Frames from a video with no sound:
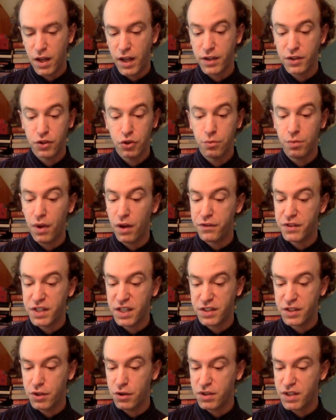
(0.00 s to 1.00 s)
A sloop of
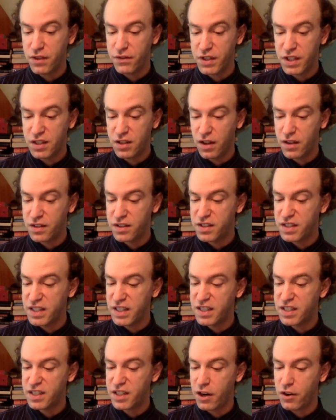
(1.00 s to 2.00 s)
60 or 70 tons
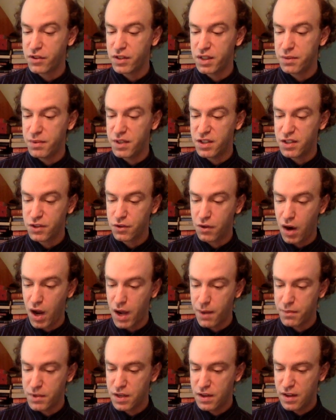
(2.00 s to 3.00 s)
need scarcely be
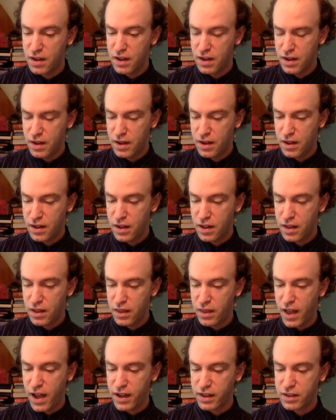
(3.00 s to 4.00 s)
described.
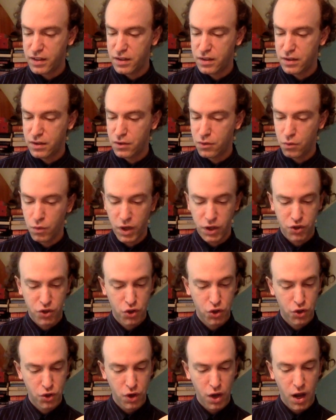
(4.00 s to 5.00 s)
That
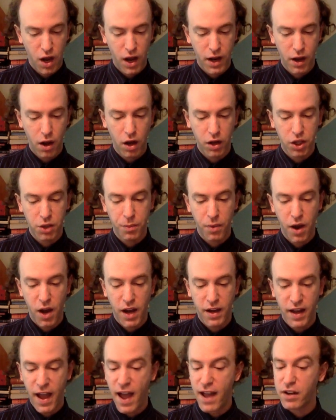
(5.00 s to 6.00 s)
which I
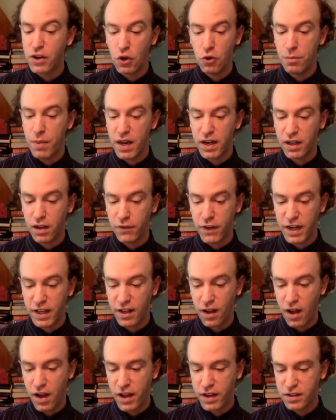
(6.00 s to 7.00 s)
occupied had no bedding of
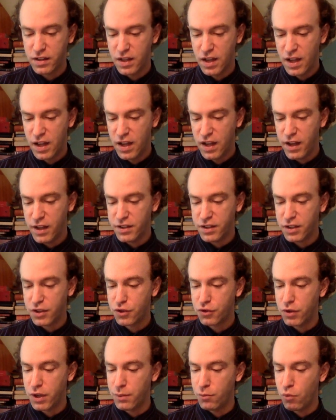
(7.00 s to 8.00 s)
any kind, Its
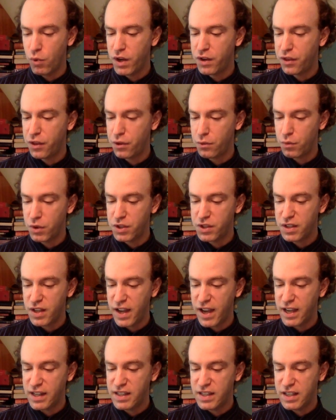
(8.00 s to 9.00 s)
extreme width was
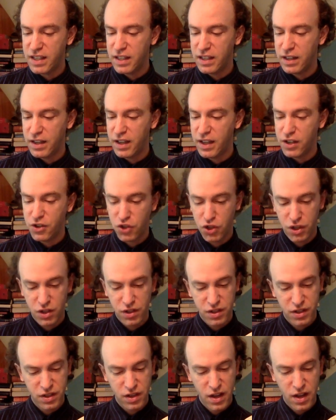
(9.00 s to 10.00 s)
18
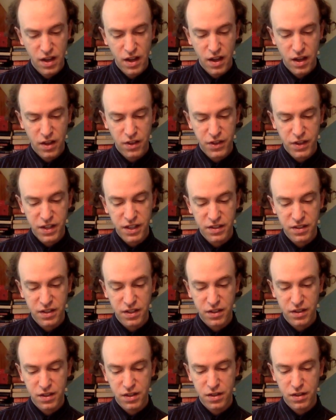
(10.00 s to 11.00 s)
inches. The
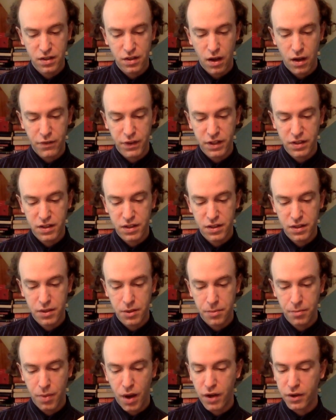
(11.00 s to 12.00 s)
distance of its
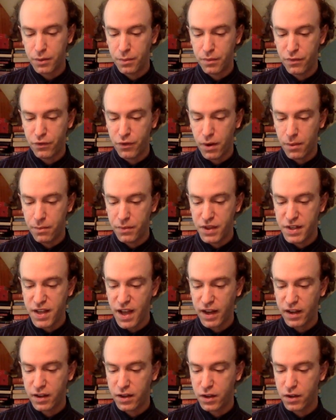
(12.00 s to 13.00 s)
bottom from the
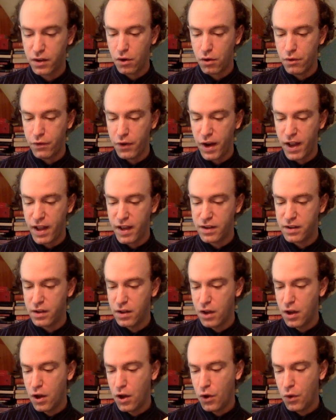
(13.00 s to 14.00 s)
deck
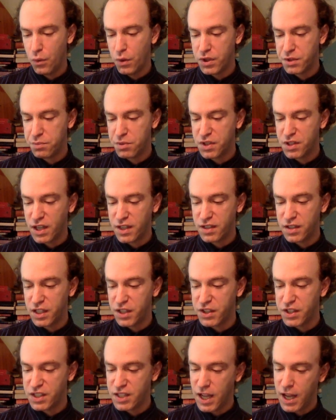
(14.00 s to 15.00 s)
overhead was
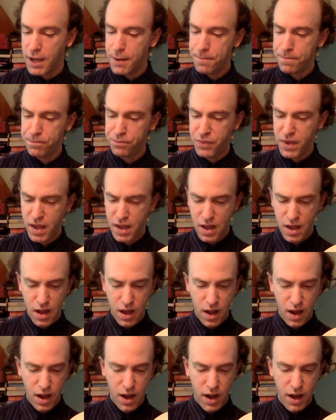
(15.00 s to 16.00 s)
precisely the same.
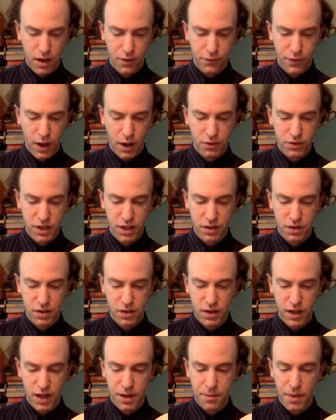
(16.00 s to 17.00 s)
I found
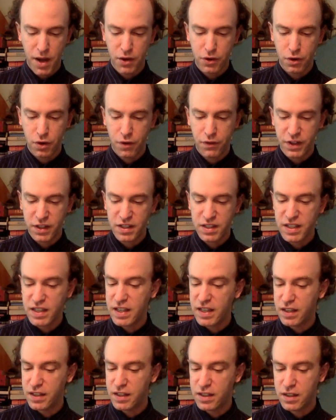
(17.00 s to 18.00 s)
it a matter of
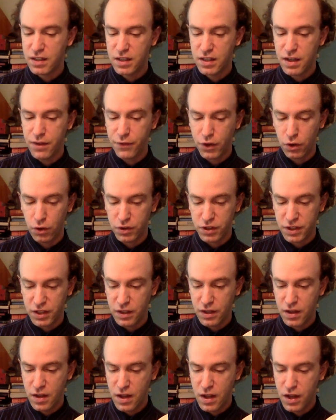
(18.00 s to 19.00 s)
exceeding
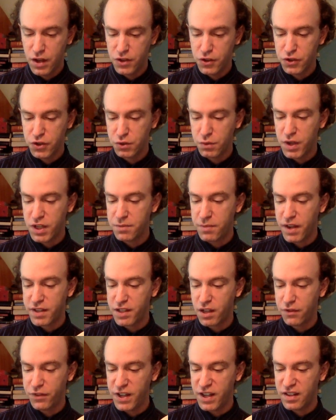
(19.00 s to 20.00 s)
difficulty to squeeze
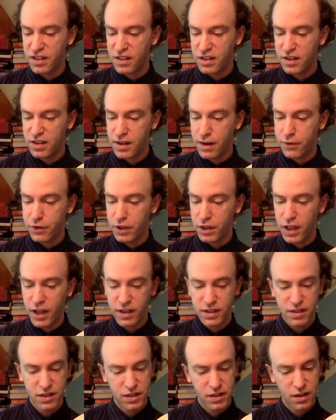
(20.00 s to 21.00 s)
myself in.
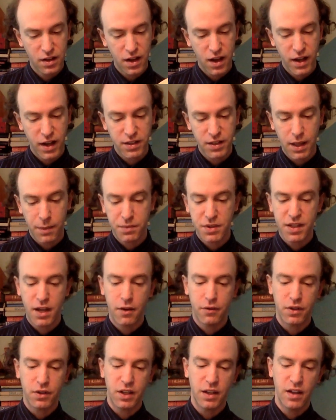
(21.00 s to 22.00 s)
Nevertheless, I slept
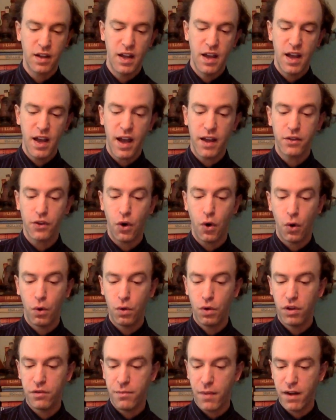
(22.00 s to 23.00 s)
soundly, and the
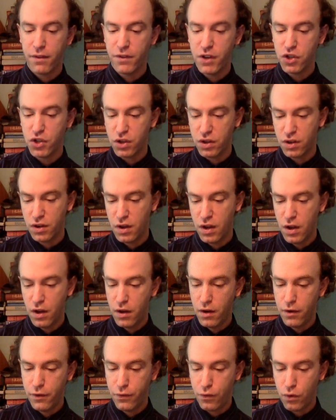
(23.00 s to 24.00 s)
whole of my vision,
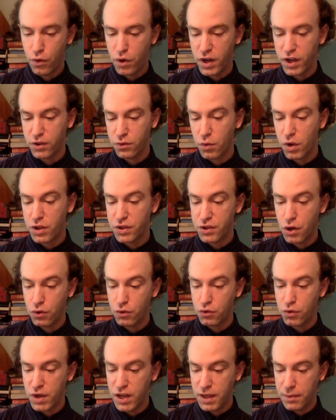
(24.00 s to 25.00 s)
for it was no
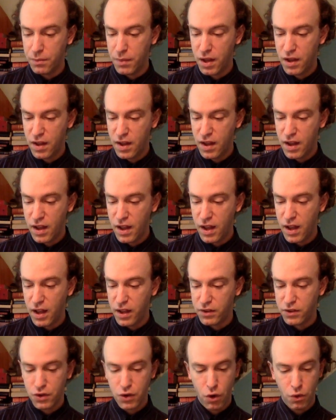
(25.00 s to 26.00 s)
dream
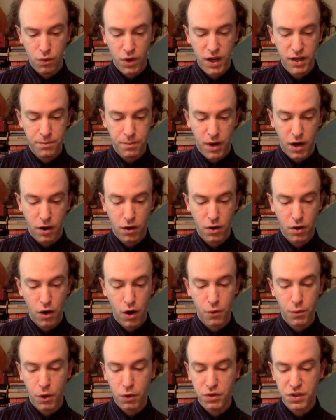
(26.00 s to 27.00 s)
and no nightmare,
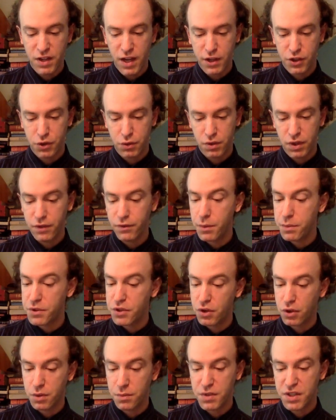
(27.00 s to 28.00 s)
arose naturally from the
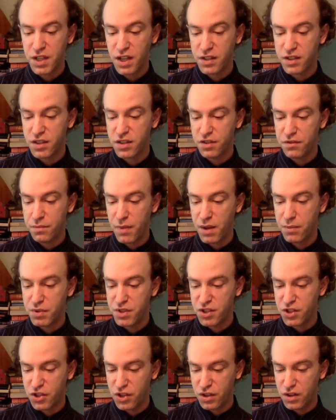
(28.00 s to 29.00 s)
circumstances of my
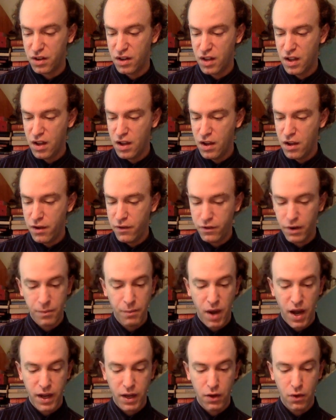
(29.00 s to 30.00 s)
position, from
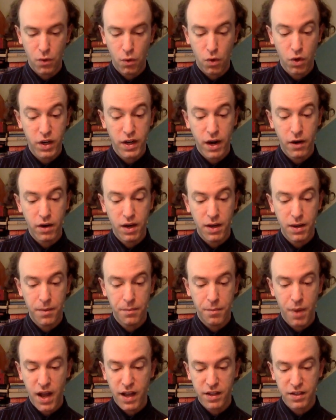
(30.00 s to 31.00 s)
my ordinary
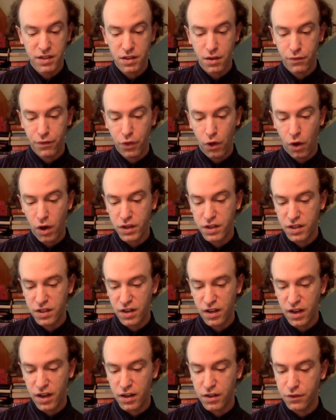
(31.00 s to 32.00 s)
bias of thought,
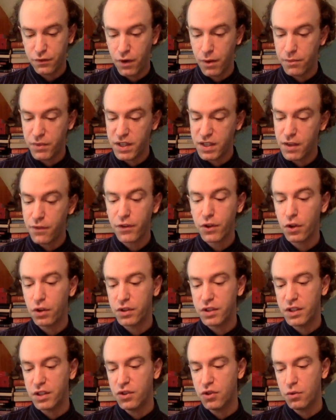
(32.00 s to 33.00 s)
and from the
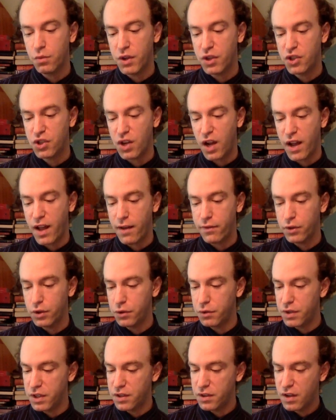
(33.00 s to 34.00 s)
difficulty to which I have
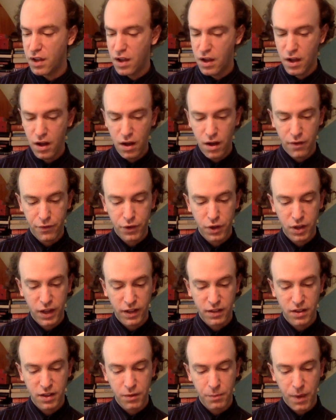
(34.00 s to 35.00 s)
alluded of
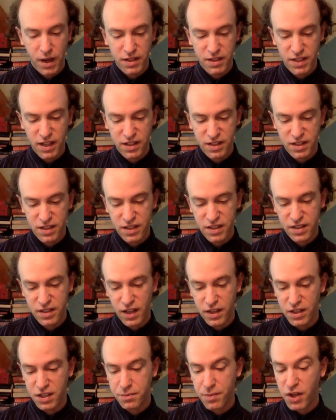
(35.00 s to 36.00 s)
collecting my senses,
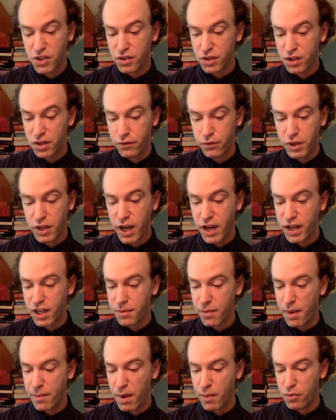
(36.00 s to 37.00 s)
and especially of
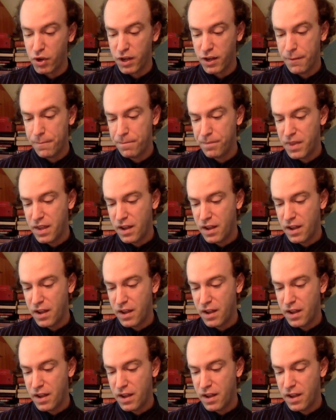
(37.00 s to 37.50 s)
regaining my memory.